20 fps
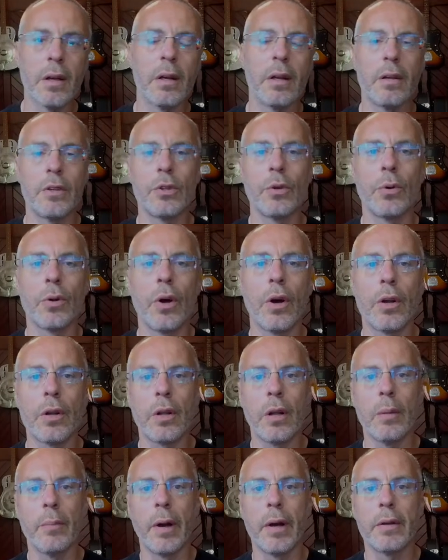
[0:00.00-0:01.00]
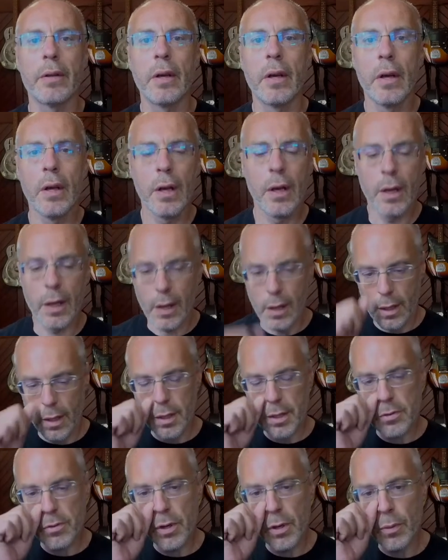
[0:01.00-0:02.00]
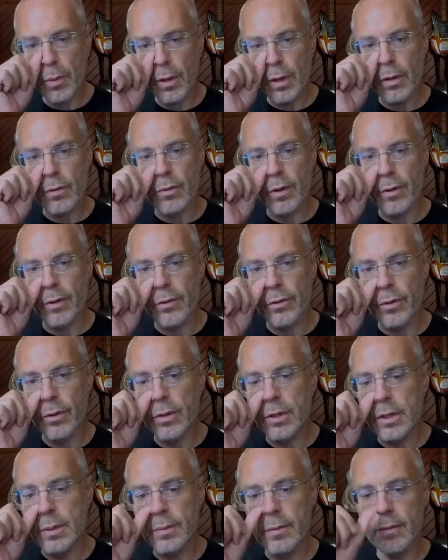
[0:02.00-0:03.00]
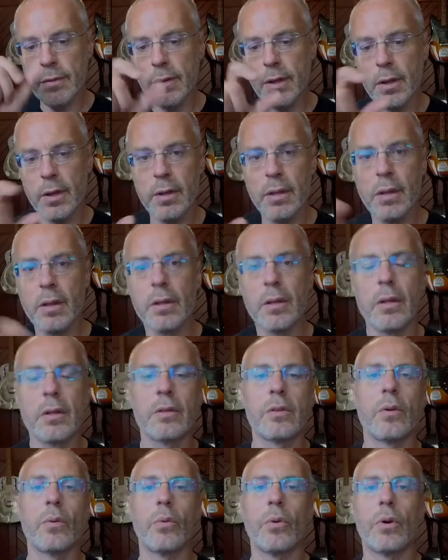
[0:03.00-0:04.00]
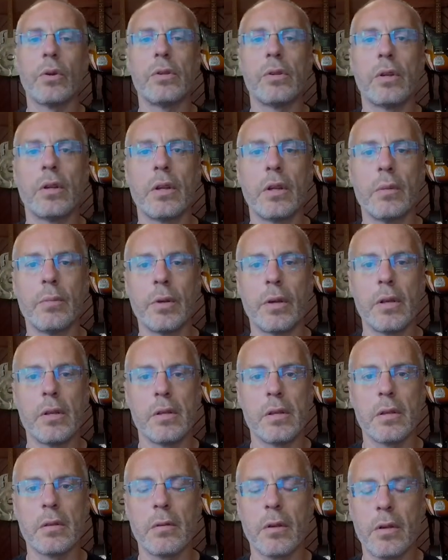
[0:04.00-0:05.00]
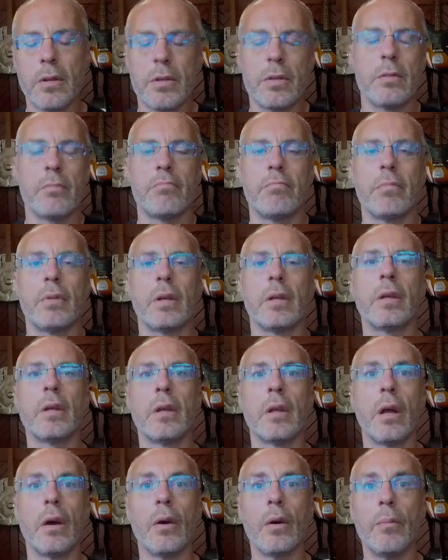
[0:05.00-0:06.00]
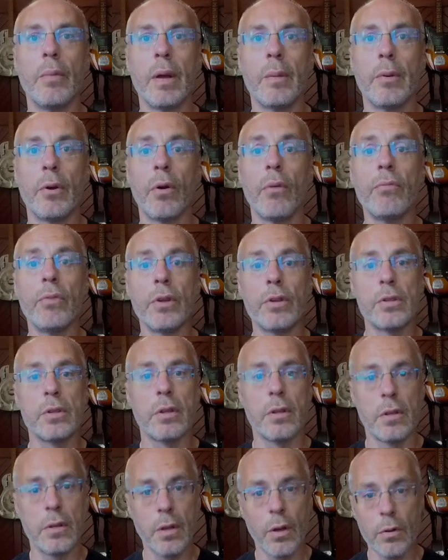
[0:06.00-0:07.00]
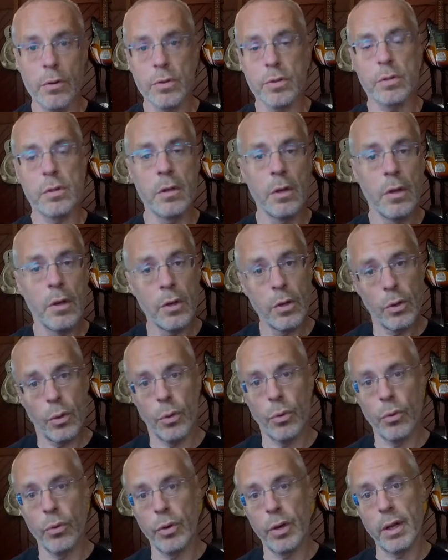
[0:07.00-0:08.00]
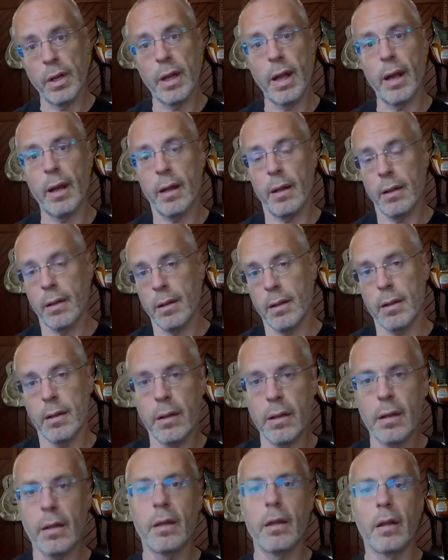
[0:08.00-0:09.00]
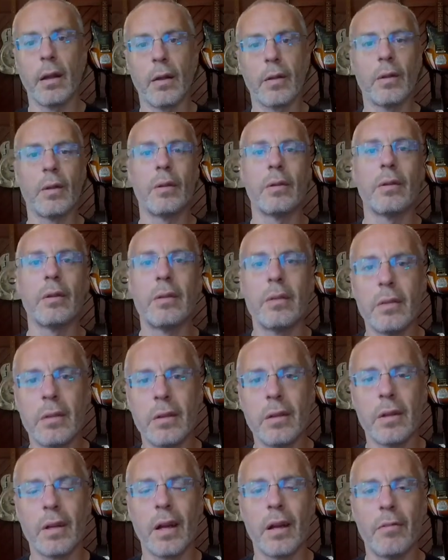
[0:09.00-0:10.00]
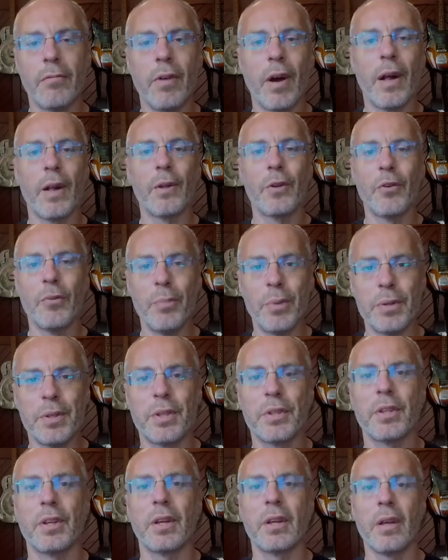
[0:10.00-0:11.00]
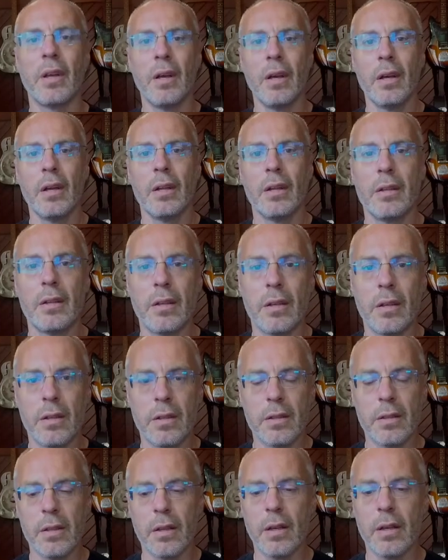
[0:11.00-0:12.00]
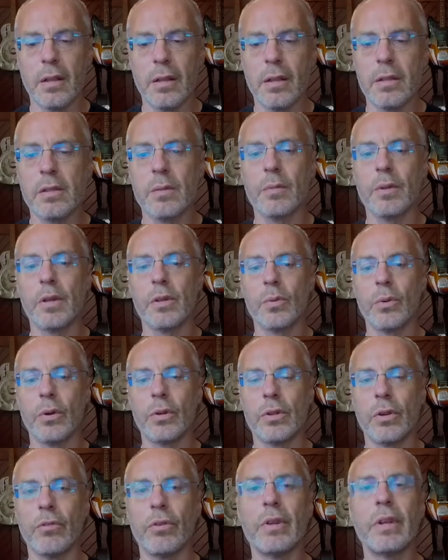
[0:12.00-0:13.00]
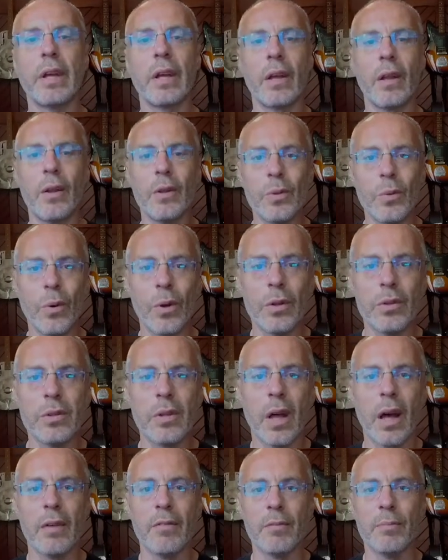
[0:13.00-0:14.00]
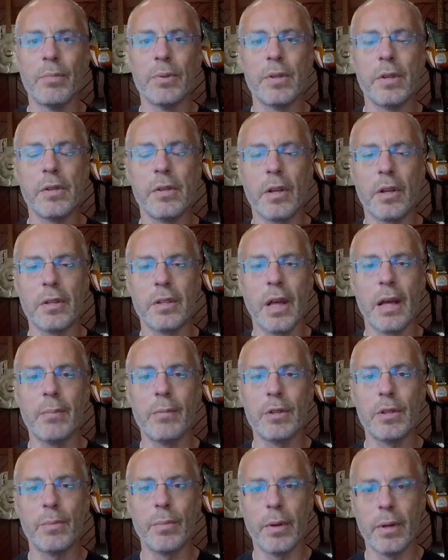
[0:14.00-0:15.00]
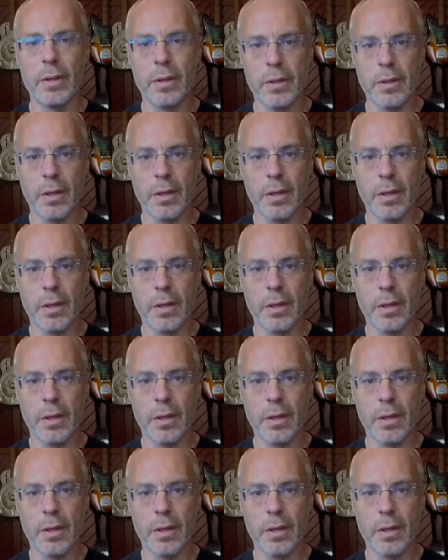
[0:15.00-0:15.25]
short article about. And I just really wanted to run through some of the sort of words on here because it may be obvious to those who already get the kind of value of positioning that some of these words are ridiculous words to have in positioning statements, but